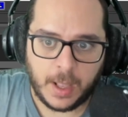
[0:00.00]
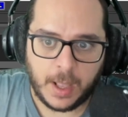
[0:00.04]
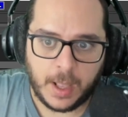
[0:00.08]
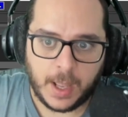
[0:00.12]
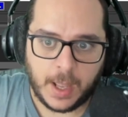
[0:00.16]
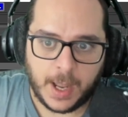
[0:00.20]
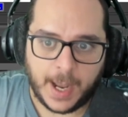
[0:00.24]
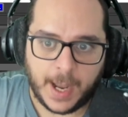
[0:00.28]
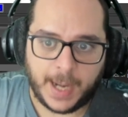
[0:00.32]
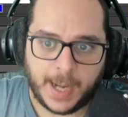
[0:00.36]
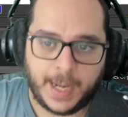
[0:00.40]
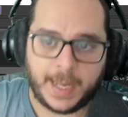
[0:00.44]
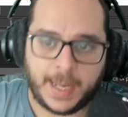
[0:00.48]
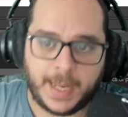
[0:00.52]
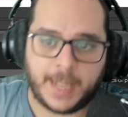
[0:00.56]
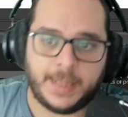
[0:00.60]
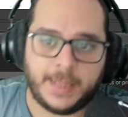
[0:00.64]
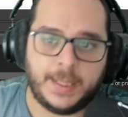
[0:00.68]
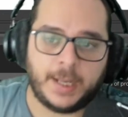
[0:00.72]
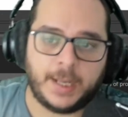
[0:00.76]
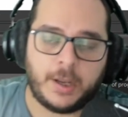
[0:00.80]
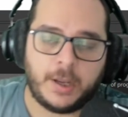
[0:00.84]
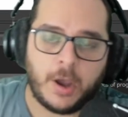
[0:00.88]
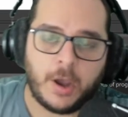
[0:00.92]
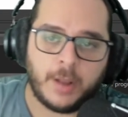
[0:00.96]
and I get
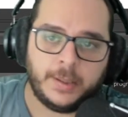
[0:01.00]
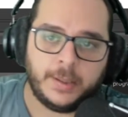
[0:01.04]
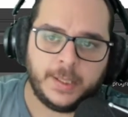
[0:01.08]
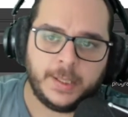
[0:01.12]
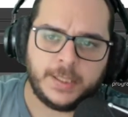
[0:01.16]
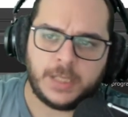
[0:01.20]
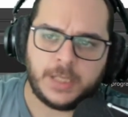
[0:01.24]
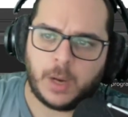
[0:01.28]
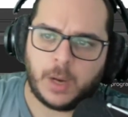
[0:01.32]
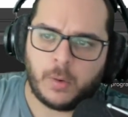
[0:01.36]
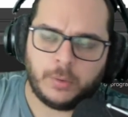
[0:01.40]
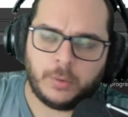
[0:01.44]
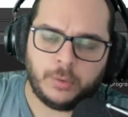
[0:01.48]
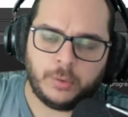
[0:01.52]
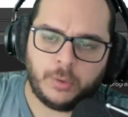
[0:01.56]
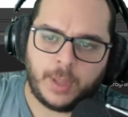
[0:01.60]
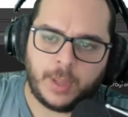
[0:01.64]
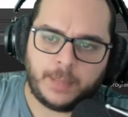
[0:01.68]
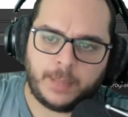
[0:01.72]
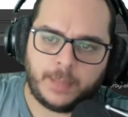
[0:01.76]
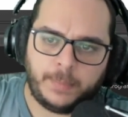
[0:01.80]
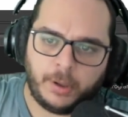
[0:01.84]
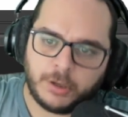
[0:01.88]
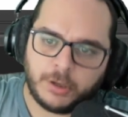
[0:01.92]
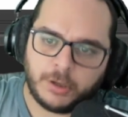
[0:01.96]
the contents, I won't do
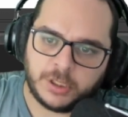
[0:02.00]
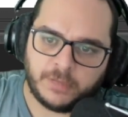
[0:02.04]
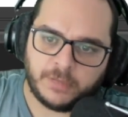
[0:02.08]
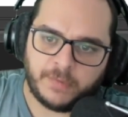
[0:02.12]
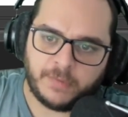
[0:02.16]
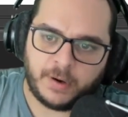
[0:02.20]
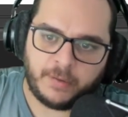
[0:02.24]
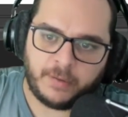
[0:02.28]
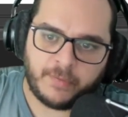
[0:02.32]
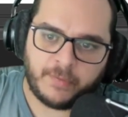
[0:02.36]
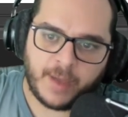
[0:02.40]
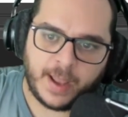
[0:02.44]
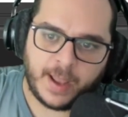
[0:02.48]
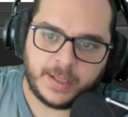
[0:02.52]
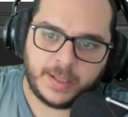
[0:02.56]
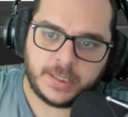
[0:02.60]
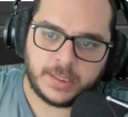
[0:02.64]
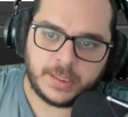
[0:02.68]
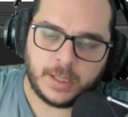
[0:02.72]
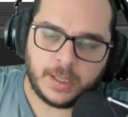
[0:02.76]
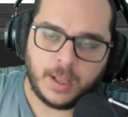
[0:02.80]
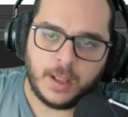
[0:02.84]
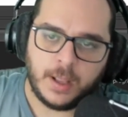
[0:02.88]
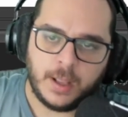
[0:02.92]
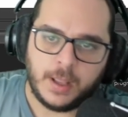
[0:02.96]
that because it's very
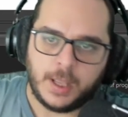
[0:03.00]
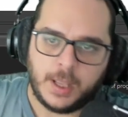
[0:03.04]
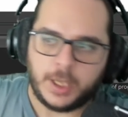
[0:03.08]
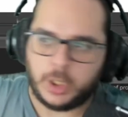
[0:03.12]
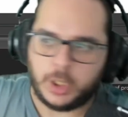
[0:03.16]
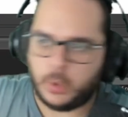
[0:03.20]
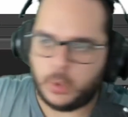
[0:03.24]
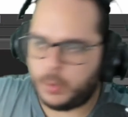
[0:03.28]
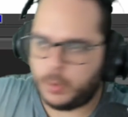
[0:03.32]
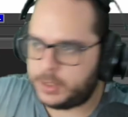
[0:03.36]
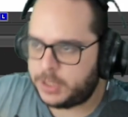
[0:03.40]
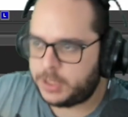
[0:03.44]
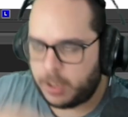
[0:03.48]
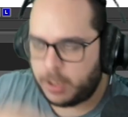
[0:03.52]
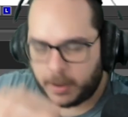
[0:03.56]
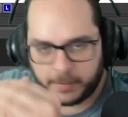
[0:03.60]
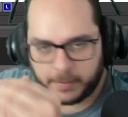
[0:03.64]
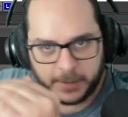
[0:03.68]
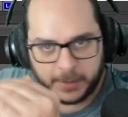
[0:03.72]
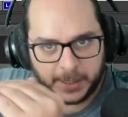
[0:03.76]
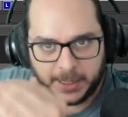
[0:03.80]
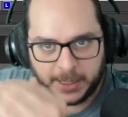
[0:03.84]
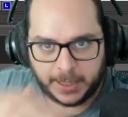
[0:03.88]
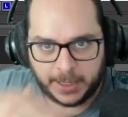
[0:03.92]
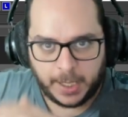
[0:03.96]
advanced. You will see all of
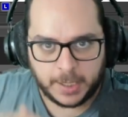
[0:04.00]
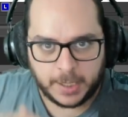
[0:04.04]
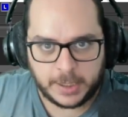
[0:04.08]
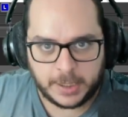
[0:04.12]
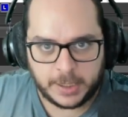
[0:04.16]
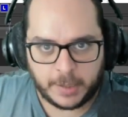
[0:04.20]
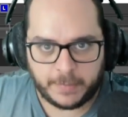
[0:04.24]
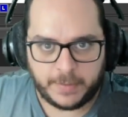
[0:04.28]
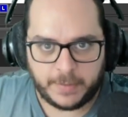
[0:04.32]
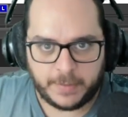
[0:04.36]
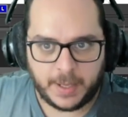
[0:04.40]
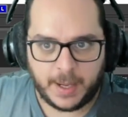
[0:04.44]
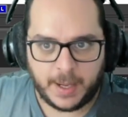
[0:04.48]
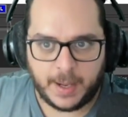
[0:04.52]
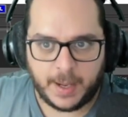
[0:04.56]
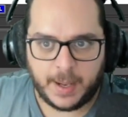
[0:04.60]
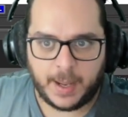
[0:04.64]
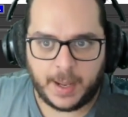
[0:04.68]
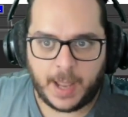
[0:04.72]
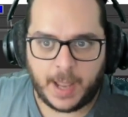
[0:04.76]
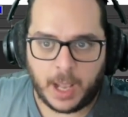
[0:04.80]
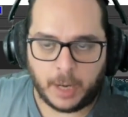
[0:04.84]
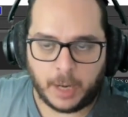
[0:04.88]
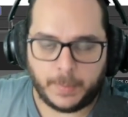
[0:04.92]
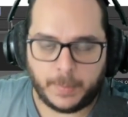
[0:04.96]
the details of
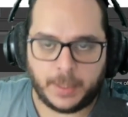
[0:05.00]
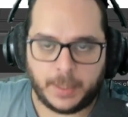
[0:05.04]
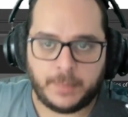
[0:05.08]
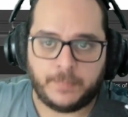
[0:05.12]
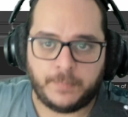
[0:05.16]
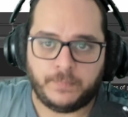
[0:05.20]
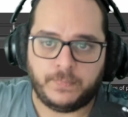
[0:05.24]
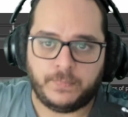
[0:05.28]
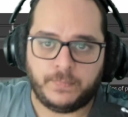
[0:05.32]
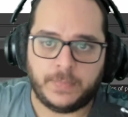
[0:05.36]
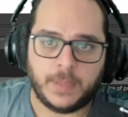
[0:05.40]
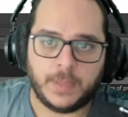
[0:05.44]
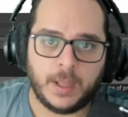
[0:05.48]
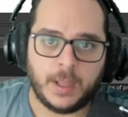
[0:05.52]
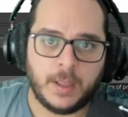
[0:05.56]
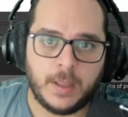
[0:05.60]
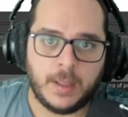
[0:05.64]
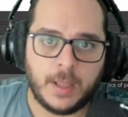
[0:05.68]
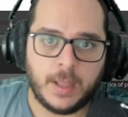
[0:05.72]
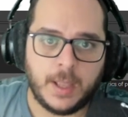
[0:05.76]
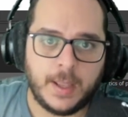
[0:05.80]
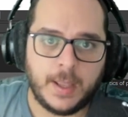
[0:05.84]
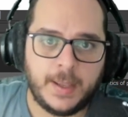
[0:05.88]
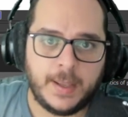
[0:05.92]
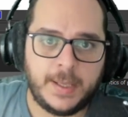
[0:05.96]
the element,
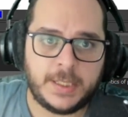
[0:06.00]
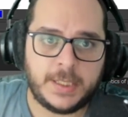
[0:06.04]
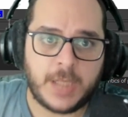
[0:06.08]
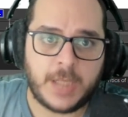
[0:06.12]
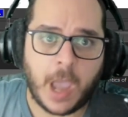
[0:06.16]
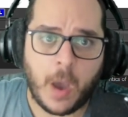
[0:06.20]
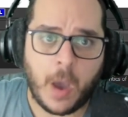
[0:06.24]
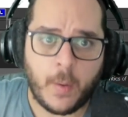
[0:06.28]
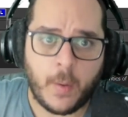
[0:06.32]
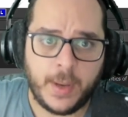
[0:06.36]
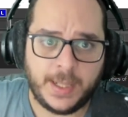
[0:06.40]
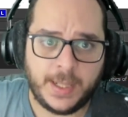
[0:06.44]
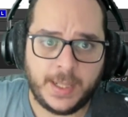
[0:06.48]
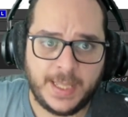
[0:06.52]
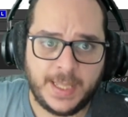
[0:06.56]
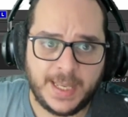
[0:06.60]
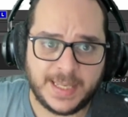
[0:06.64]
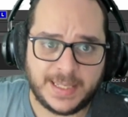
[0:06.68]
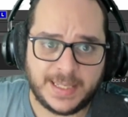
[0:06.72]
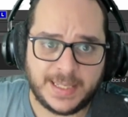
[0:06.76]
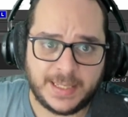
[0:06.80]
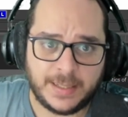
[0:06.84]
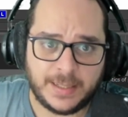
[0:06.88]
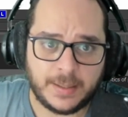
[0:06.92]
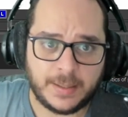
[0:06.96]
is how it
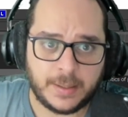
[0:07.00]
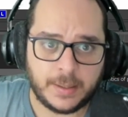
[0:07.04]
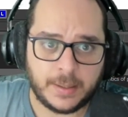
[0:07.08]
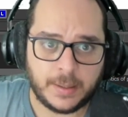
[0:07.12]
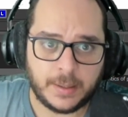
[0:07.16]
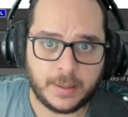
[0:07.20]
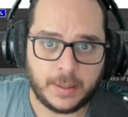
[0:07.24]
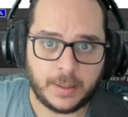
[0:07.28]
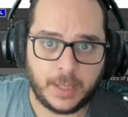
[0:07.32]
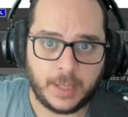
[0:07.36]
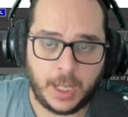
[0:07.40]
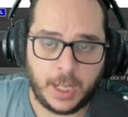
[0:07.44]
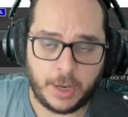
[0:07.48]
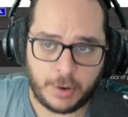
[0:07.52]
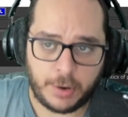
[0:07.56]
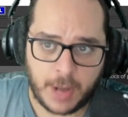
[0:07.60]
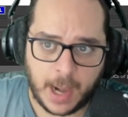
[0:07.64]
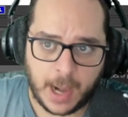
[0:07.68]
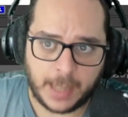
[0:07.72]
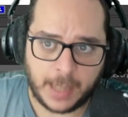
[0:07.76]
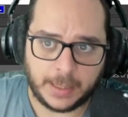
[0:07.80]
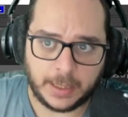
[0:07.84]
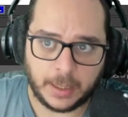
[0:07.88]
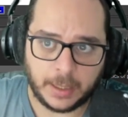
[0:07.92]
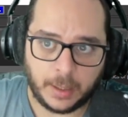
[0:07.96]
is in
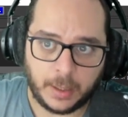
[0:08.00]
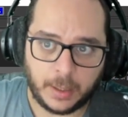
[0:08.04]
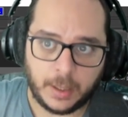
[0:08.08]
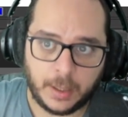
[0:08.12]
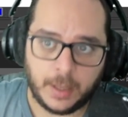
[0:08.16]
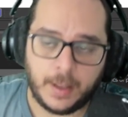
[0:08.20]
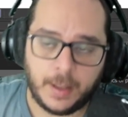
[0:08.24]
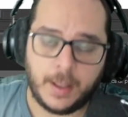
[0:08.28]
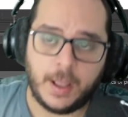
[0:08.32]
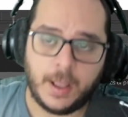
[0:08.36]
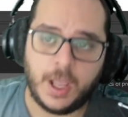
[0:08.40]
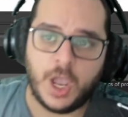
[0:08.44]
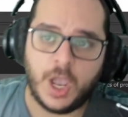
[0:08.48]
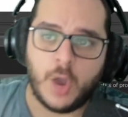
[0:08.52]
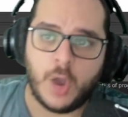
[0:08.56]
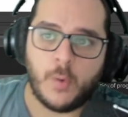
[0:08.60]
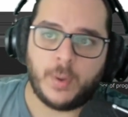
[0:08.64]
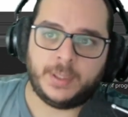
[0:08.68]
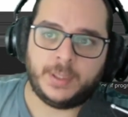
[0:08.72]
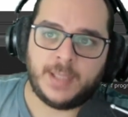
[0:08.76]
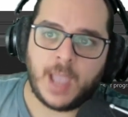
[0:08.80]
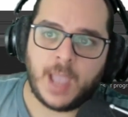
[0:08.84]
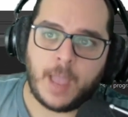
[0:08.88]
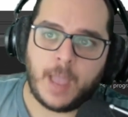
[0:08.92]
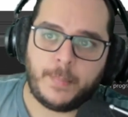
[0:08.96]
reality.
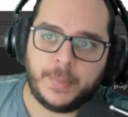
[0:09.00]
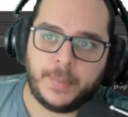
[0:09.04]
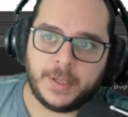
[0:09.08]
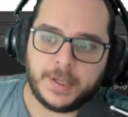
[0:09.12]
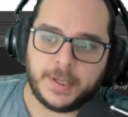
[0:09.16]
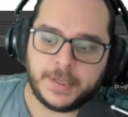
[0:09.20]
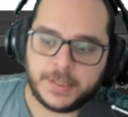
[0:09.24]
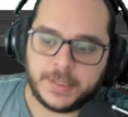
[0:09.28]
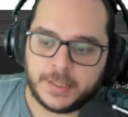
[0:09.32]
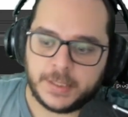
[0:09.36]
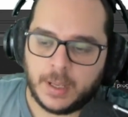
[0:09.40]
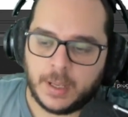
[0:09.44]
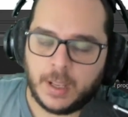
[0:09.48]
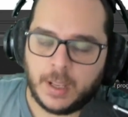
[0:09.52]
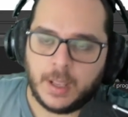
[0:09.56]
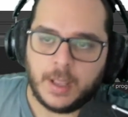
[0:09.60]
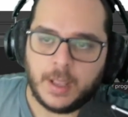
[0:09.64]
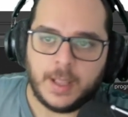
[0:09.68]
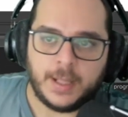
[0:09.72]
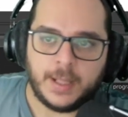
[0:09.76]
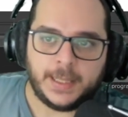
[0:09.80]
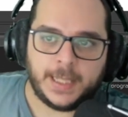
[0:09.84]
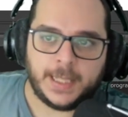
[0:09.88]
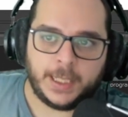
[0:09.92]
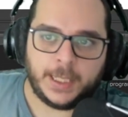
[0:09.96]
What happens?
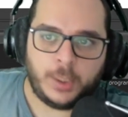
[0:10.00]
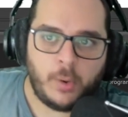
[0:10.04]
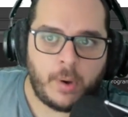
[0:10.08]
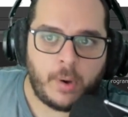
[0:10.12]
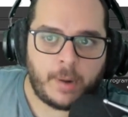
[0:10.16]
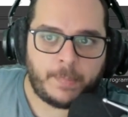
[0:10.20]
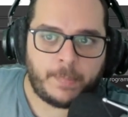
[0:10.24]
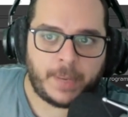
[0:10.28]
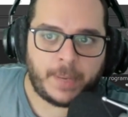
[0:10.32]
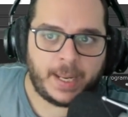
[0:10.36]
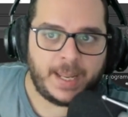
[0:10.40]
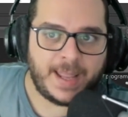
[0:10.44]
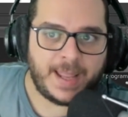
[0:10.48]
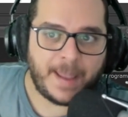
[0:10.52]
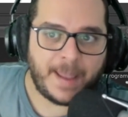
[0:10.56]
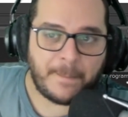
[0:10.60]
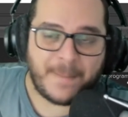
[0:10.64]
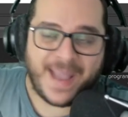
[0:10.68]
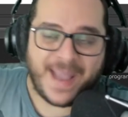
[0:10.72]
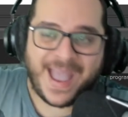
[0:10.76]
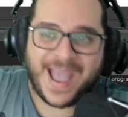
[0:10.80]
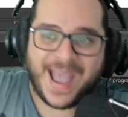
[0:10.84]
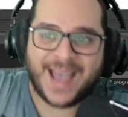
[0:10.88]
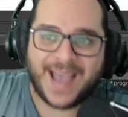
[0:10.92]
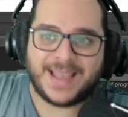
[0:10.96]
That you are applying a
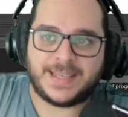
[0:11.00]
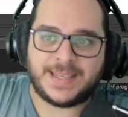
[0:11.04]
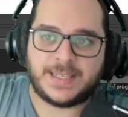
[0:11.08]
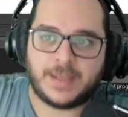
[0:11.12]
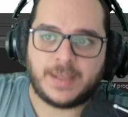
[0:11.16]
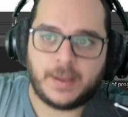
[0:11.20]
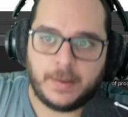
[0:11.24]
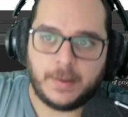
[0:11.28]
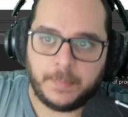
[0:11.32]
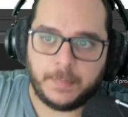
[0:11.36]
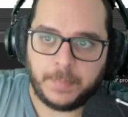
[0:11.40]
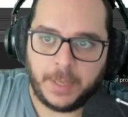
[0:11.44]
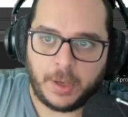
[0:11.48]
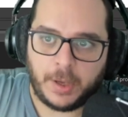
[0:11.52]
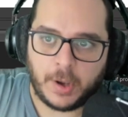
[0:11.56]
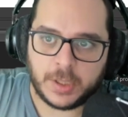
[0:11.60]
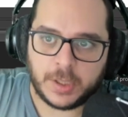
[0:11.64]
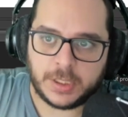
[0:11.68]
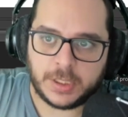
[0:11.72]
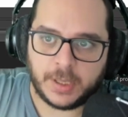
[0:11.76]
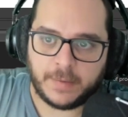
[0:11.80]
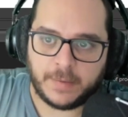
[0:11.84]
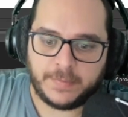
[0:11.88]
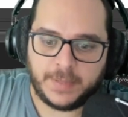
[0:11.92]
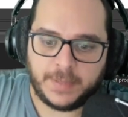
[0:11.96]
mask
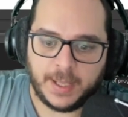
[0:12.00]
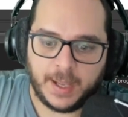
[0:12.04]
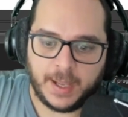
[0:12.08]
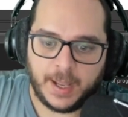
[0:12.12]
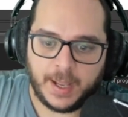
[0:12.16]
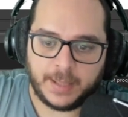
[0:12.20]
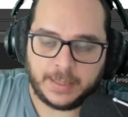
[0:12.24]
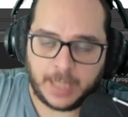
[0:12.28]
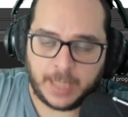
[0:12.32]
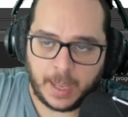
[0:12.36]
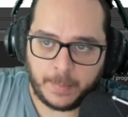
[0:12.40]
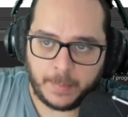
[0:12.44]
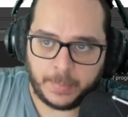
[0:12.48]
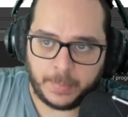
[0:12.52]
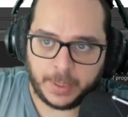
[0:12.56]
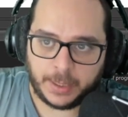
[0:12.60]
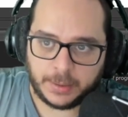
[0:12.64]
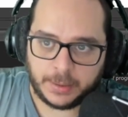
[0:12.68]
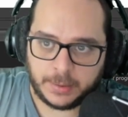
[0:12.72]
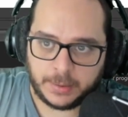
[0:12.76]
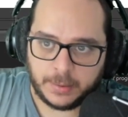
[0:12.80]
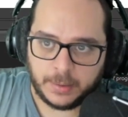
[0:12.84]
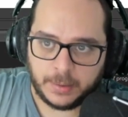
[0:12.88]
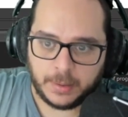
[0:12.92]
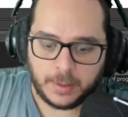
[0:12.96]
because of the
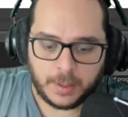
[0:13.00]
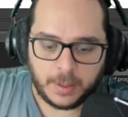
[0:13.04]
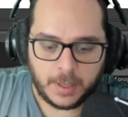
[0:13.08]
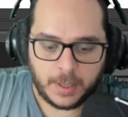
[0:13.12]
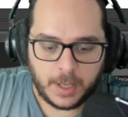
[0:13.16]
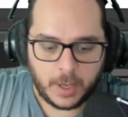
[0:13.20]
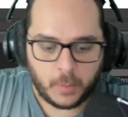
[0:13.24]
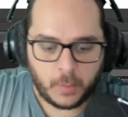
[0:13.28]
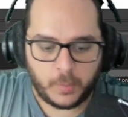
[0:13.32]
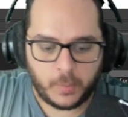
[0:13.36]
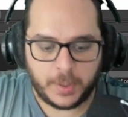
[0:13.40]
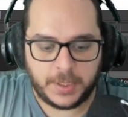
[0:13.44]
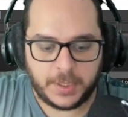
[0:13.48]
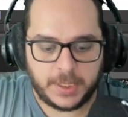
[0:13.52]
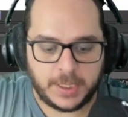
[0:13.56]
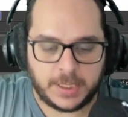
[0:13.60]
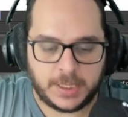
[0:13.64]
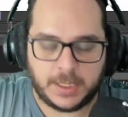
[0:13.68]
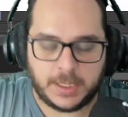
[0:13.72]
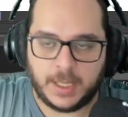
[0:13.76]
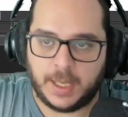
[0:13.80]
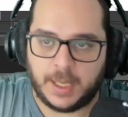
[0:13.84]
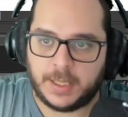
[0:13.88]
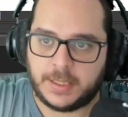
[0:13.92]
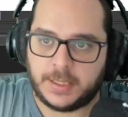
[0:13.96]
template, which is
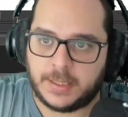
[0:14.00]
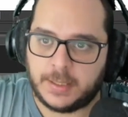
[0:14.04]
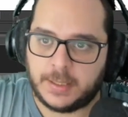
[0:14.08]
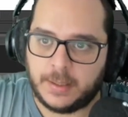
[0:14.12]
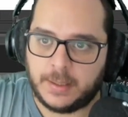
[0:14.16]
this.